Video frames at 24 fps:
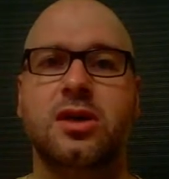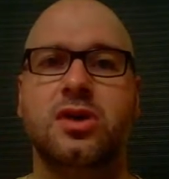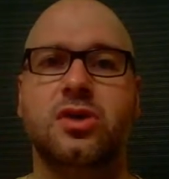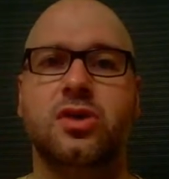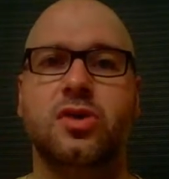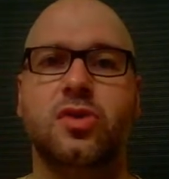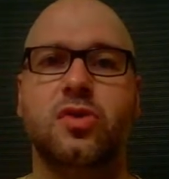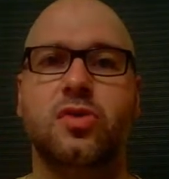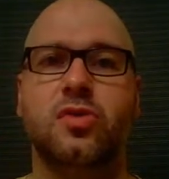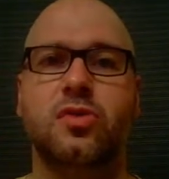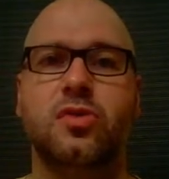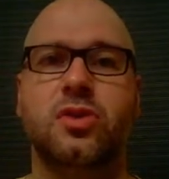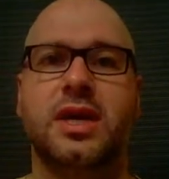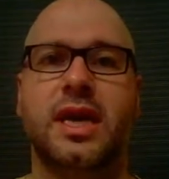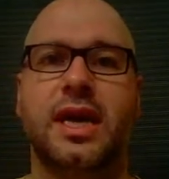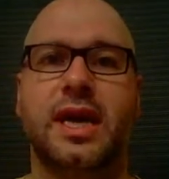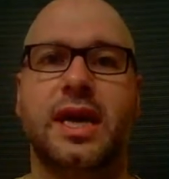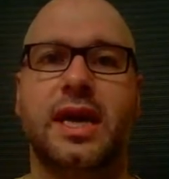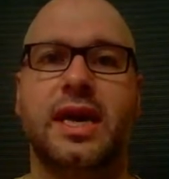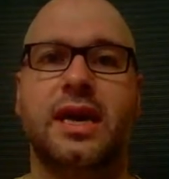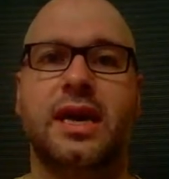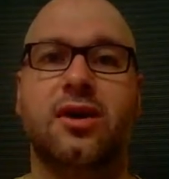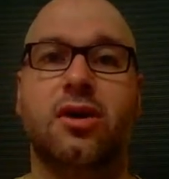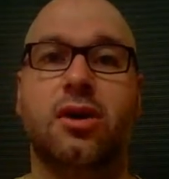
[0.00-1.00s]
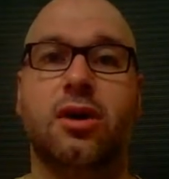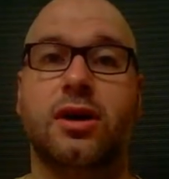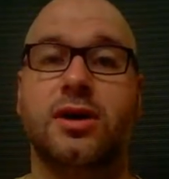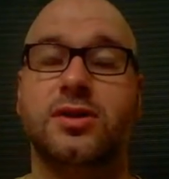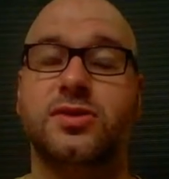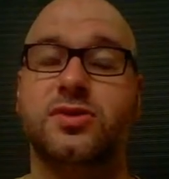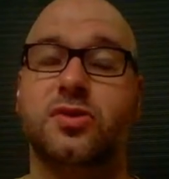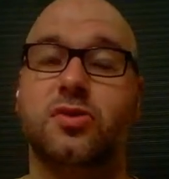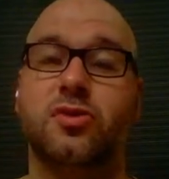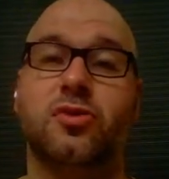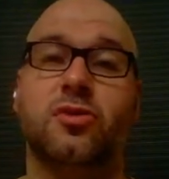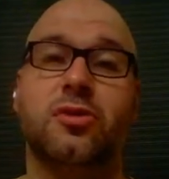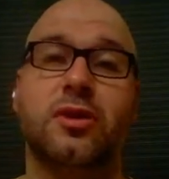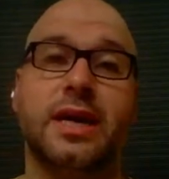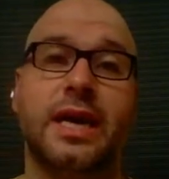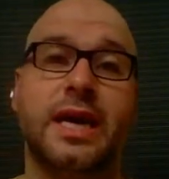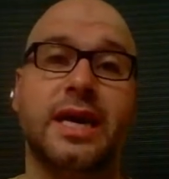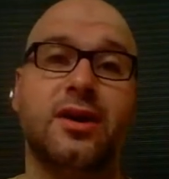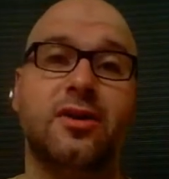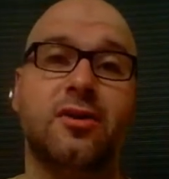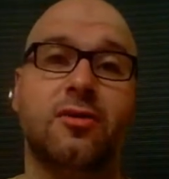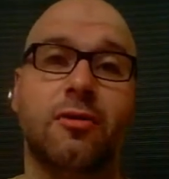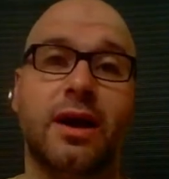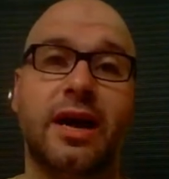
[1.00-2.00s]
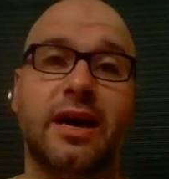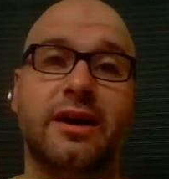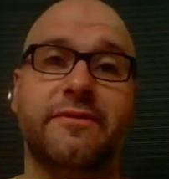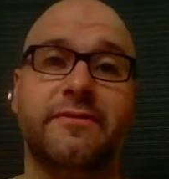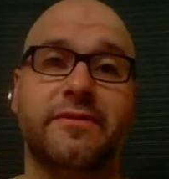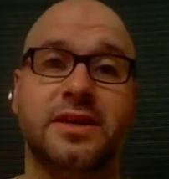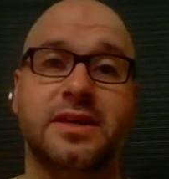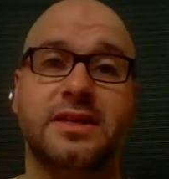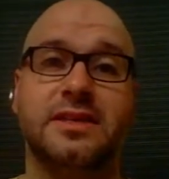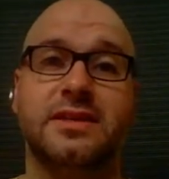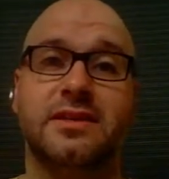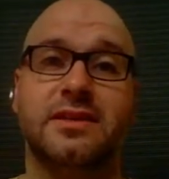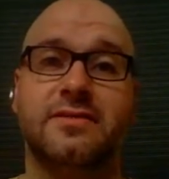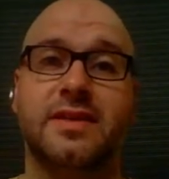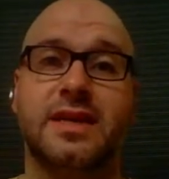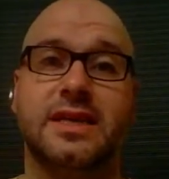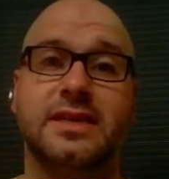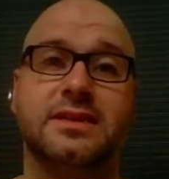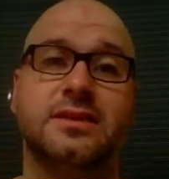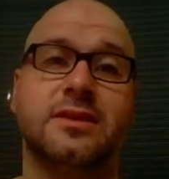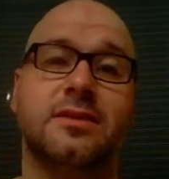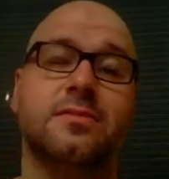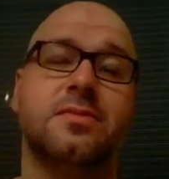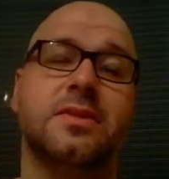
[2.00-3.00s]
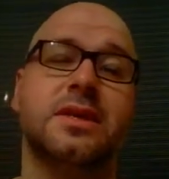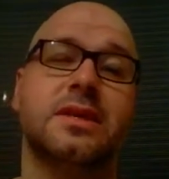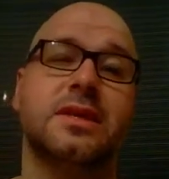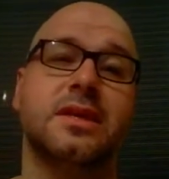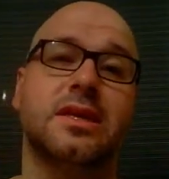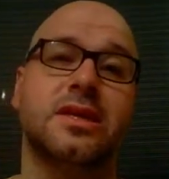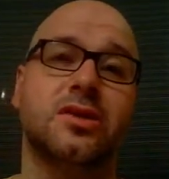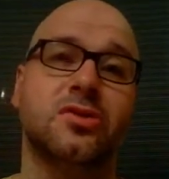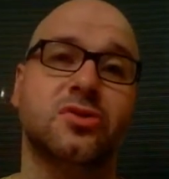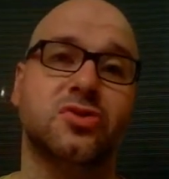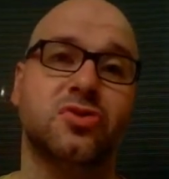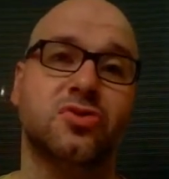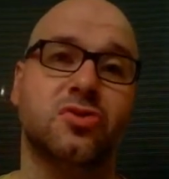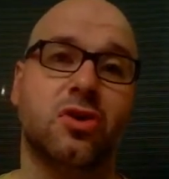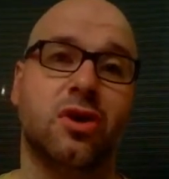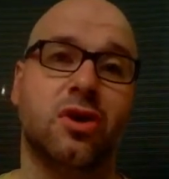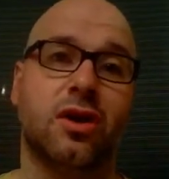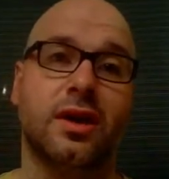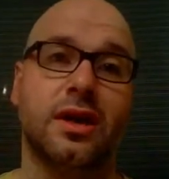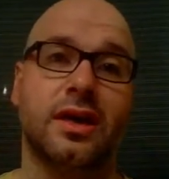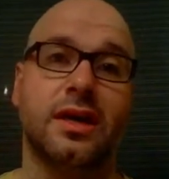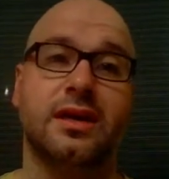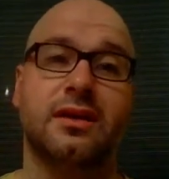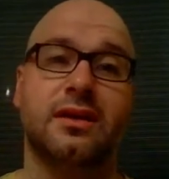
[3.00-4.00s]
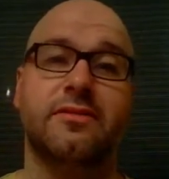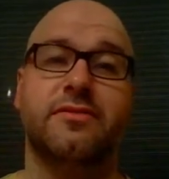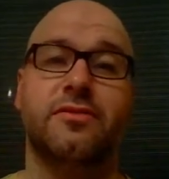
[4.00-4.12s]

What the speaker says: You can also create graphics if that's something that you're strong in.